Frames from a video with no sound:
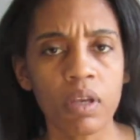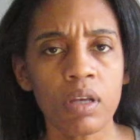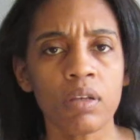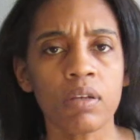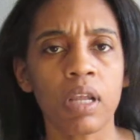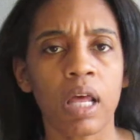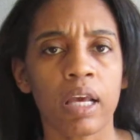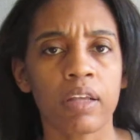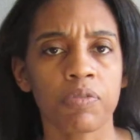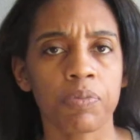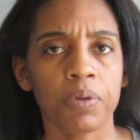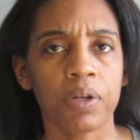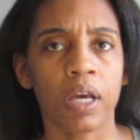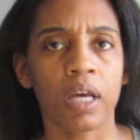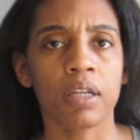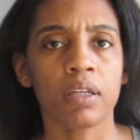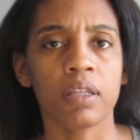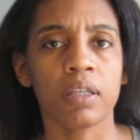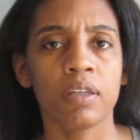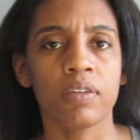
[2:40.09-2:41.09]
Last but
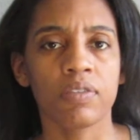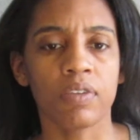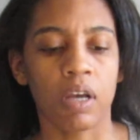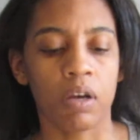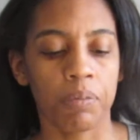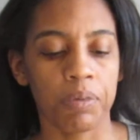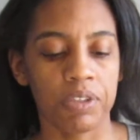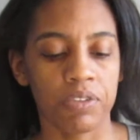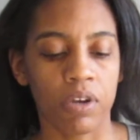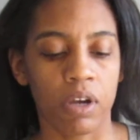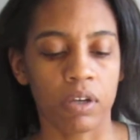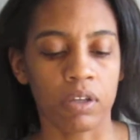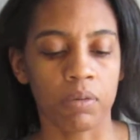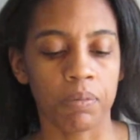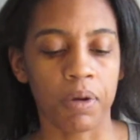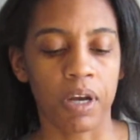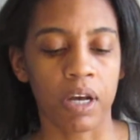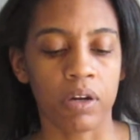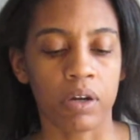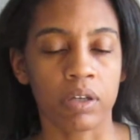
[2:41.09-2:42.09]
not least, I'll be talking
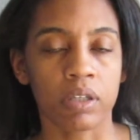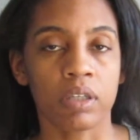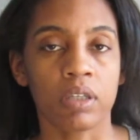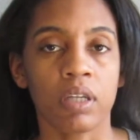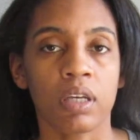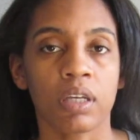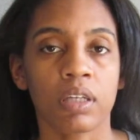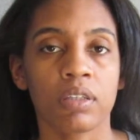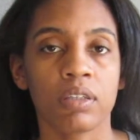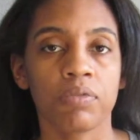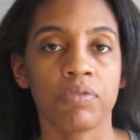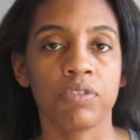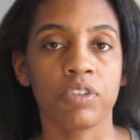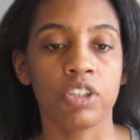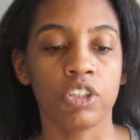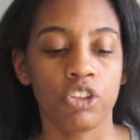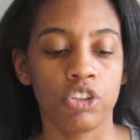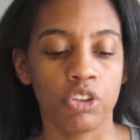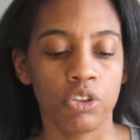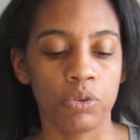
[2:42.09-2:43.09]
about our connective
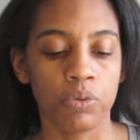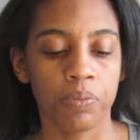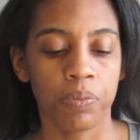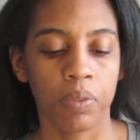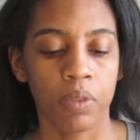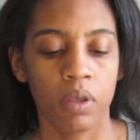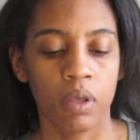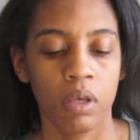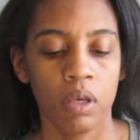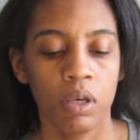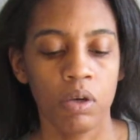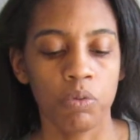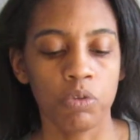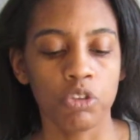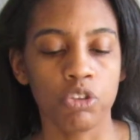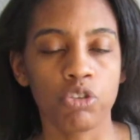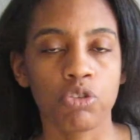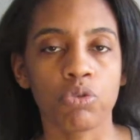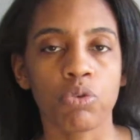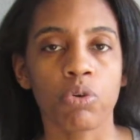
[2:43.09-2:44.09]
tissue,
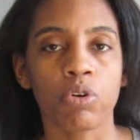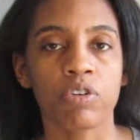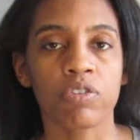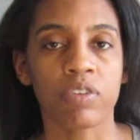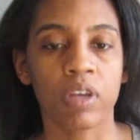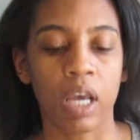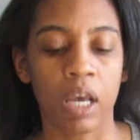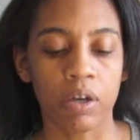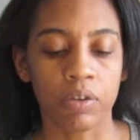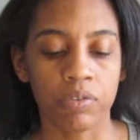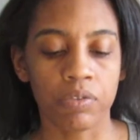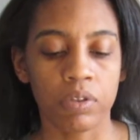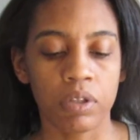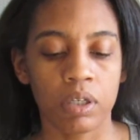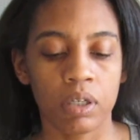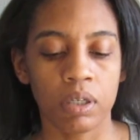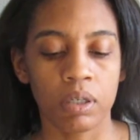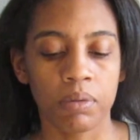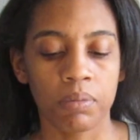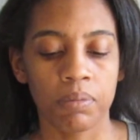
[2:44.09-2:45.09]
which stores
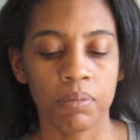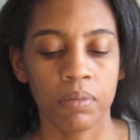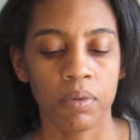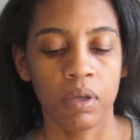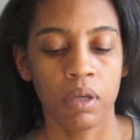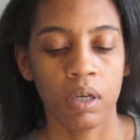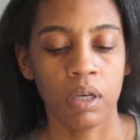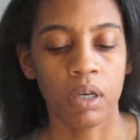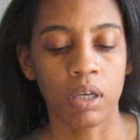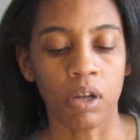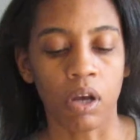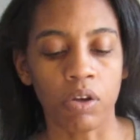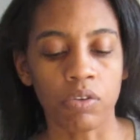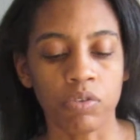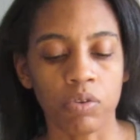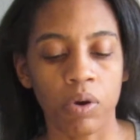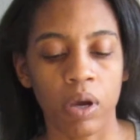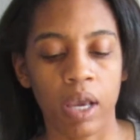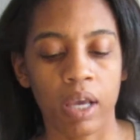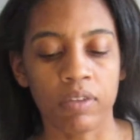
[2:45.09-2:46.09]
calcium. It
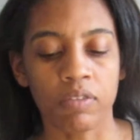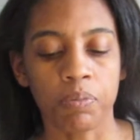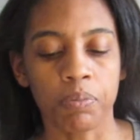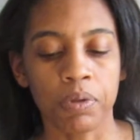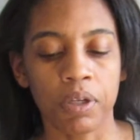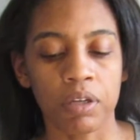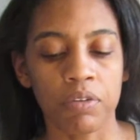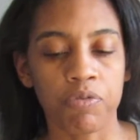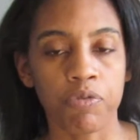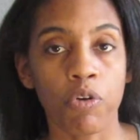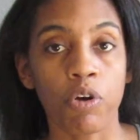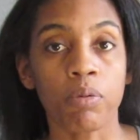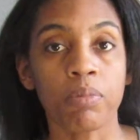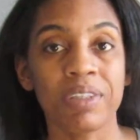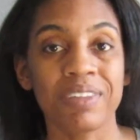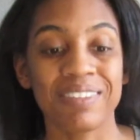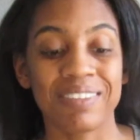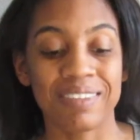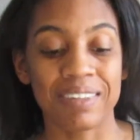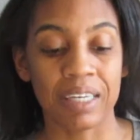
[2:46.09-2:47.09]
also has
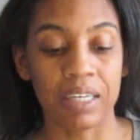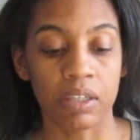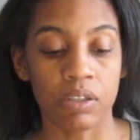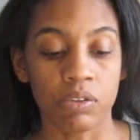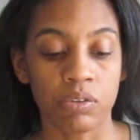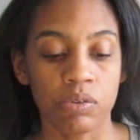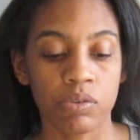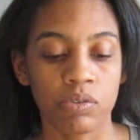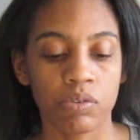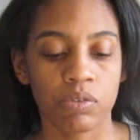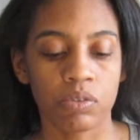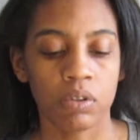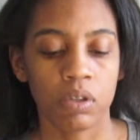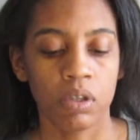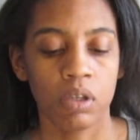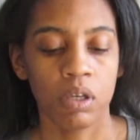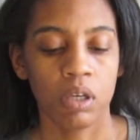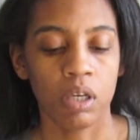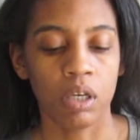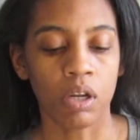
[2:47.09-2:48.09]
blood-forming cells.
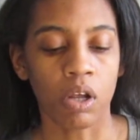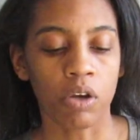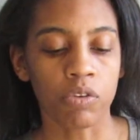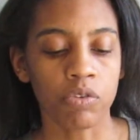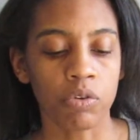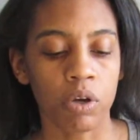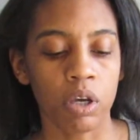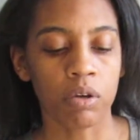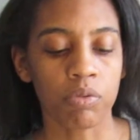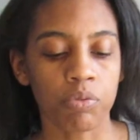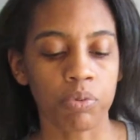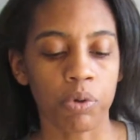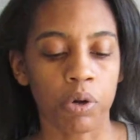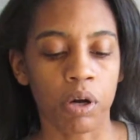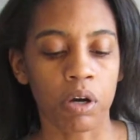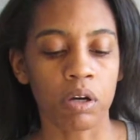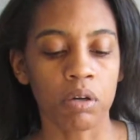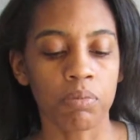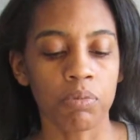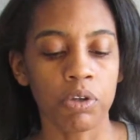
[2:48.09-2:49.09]
It also helps with
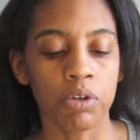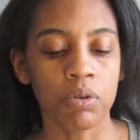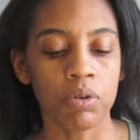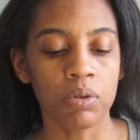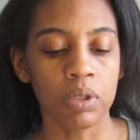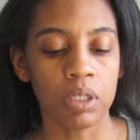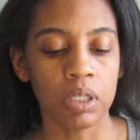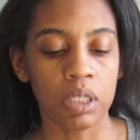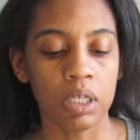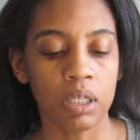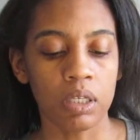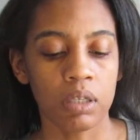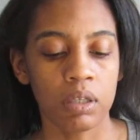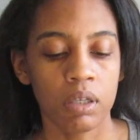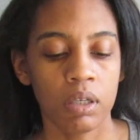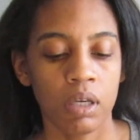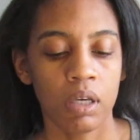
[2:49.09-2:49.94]
our immunity,